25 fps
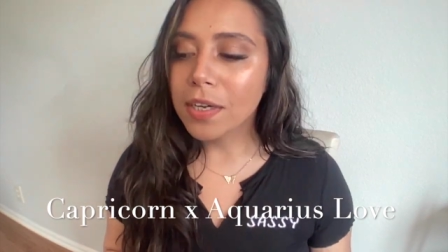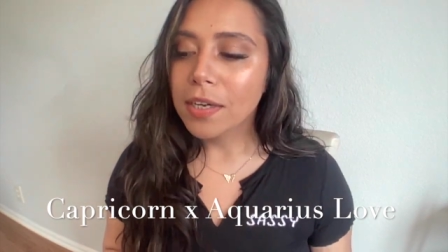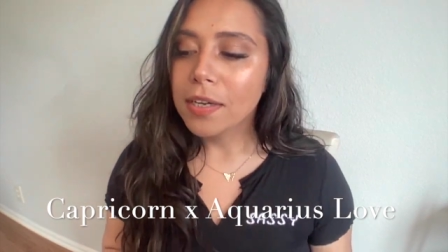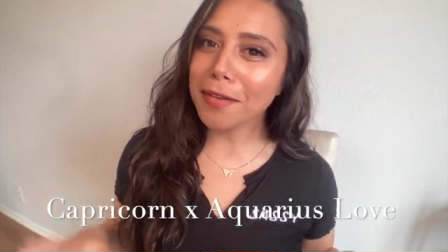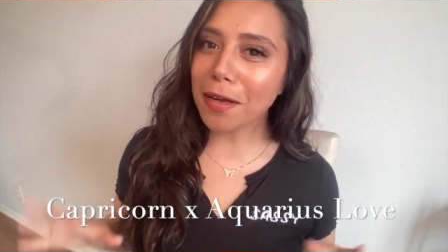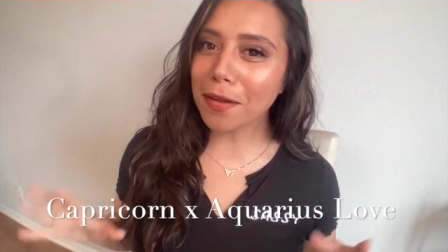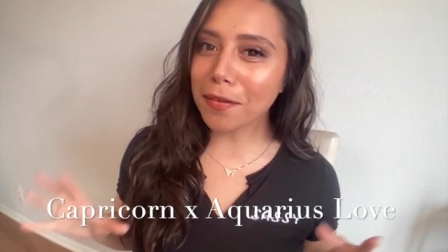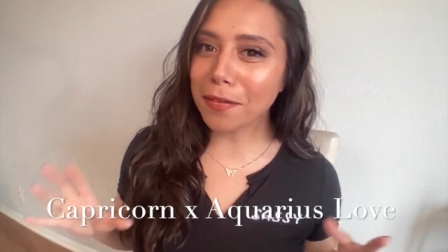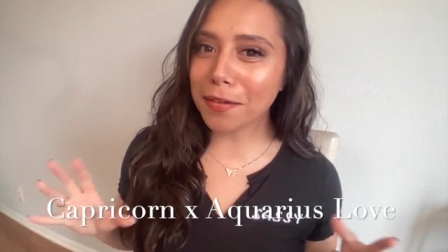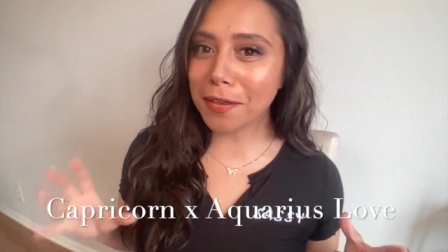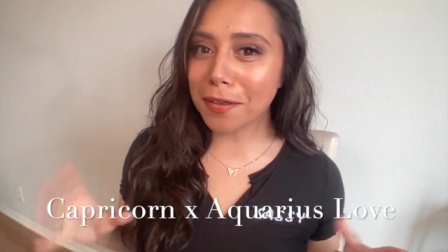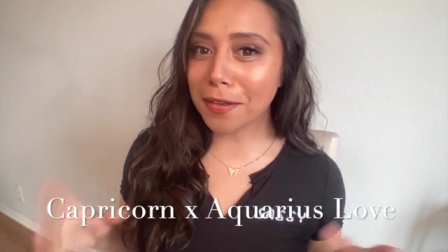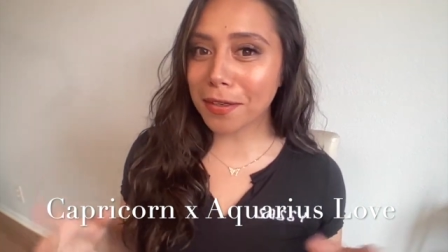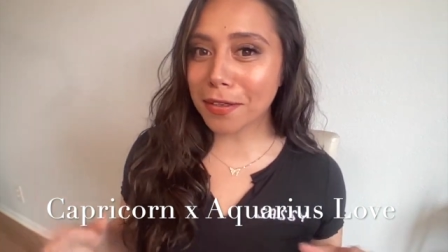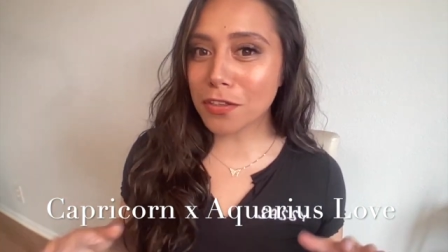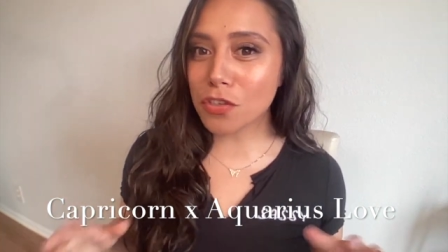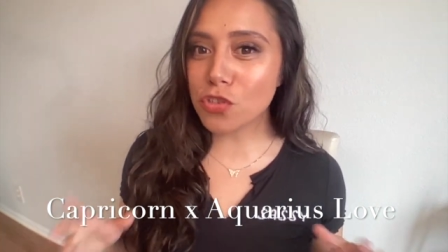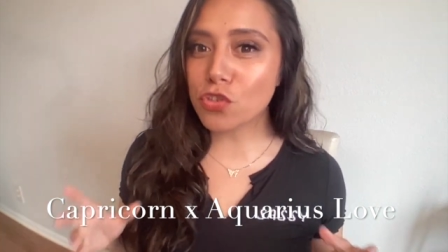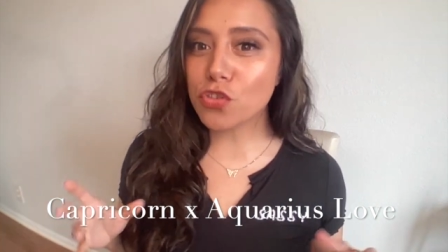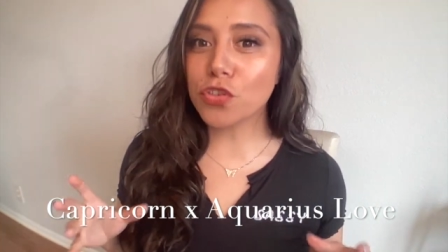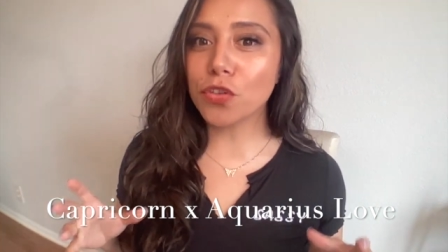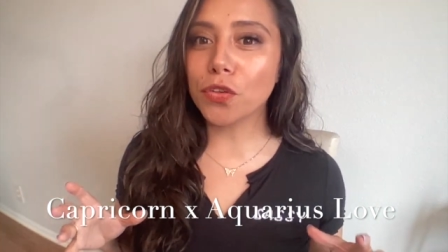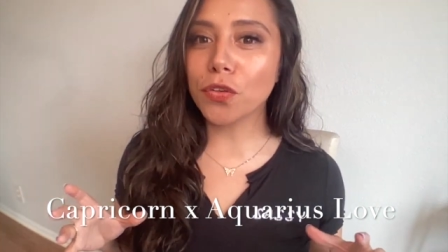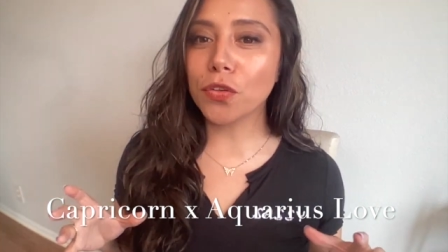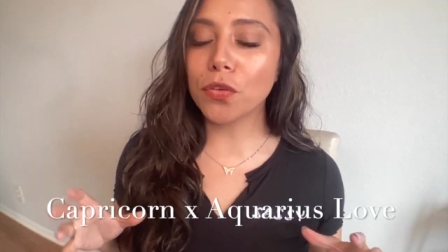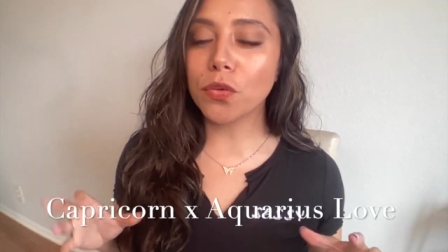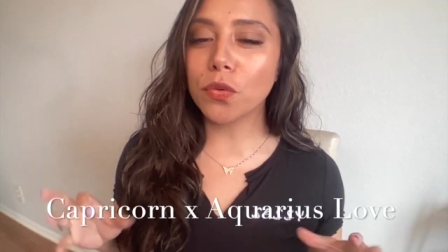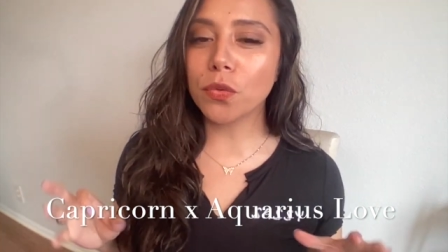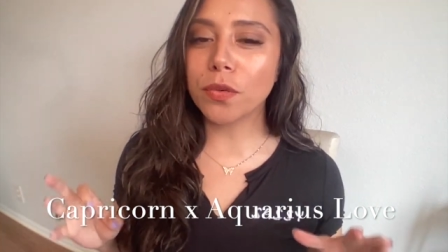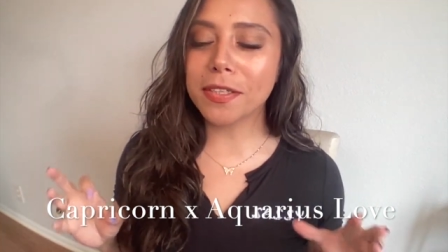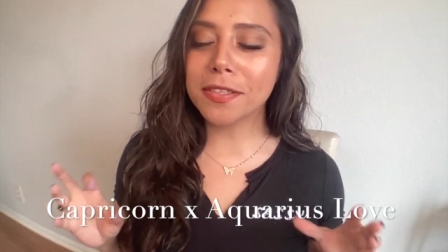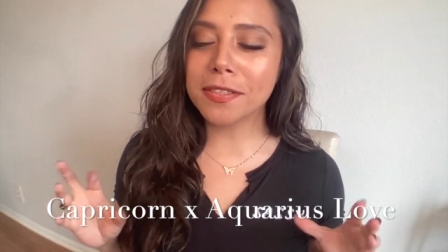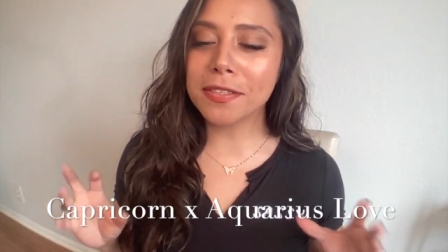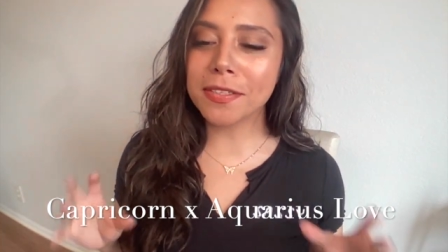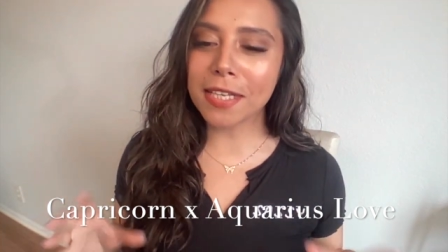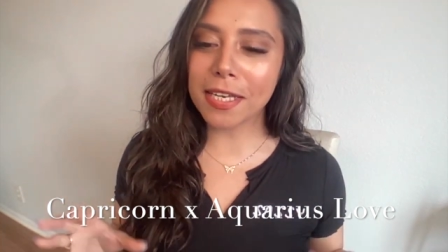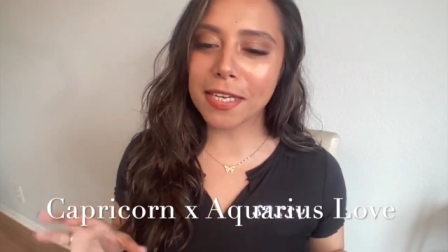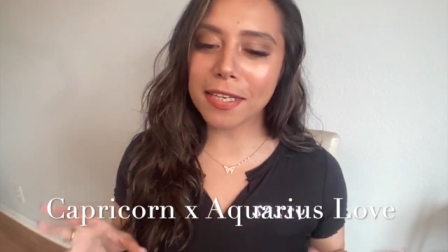Now, the issue
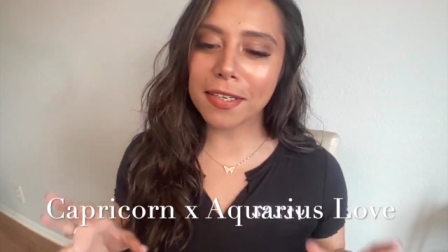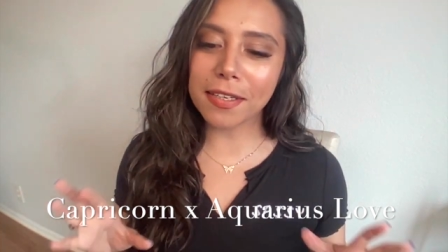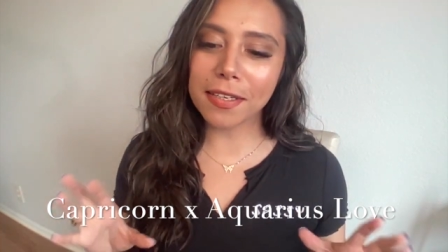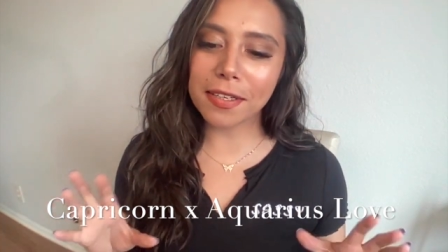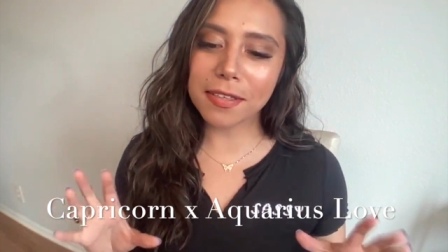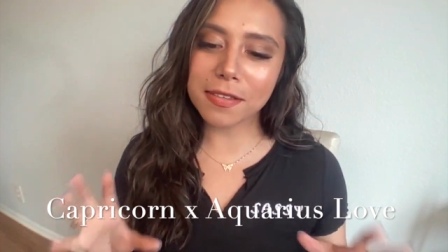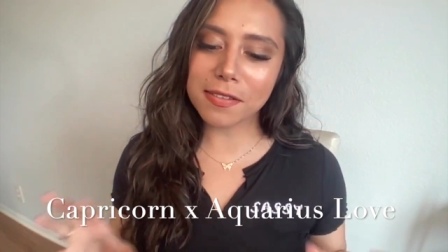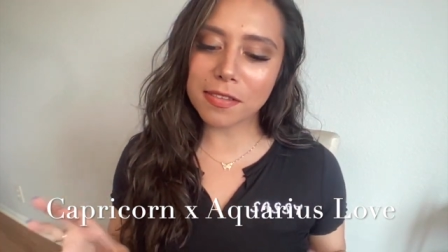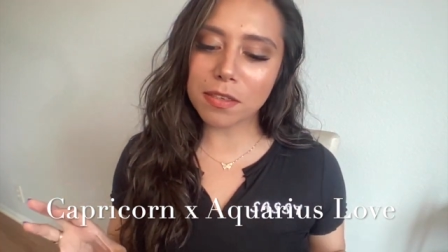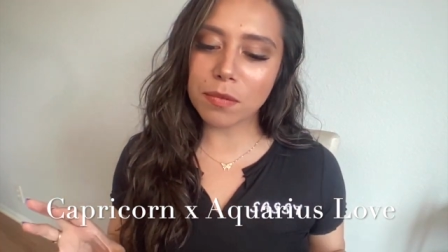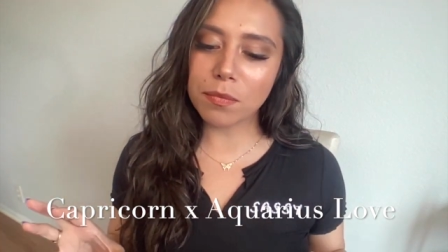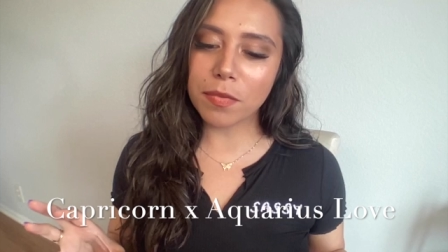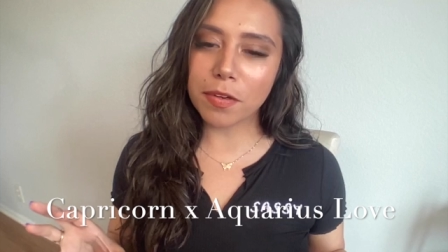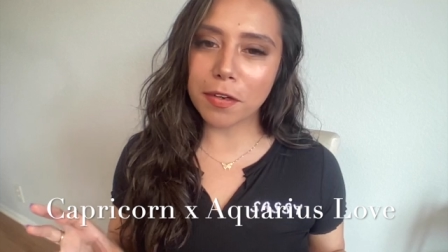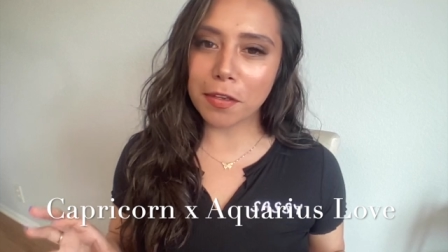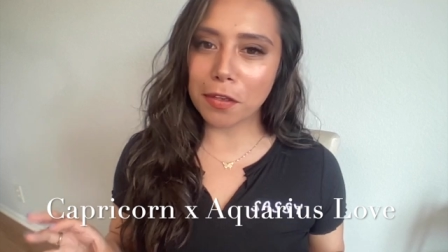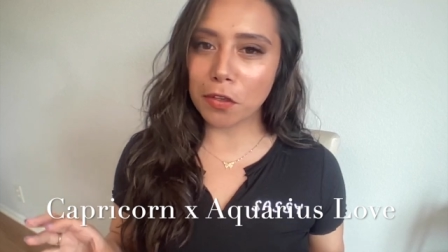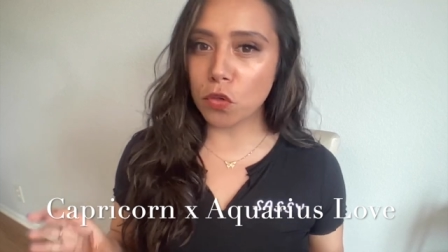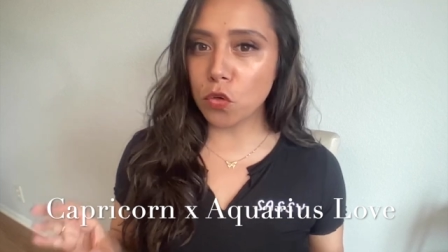with dating somebody